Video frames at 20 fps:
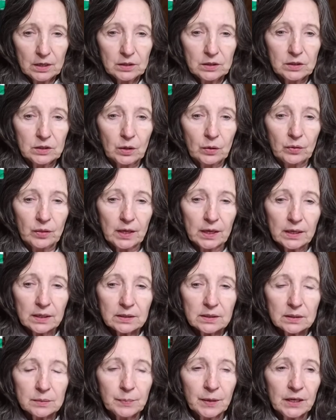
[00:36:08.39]
So
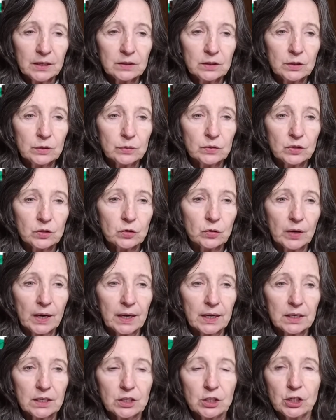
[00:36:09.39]
that's my new
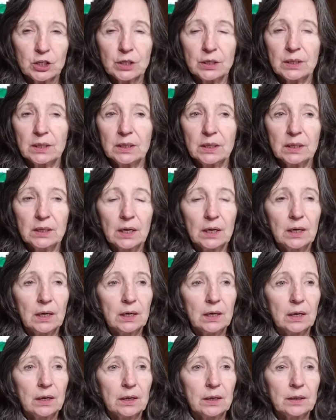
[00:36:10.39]
strategy
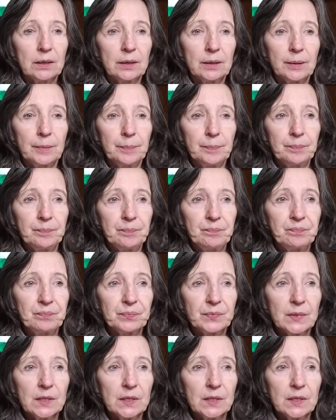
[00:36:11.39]
um,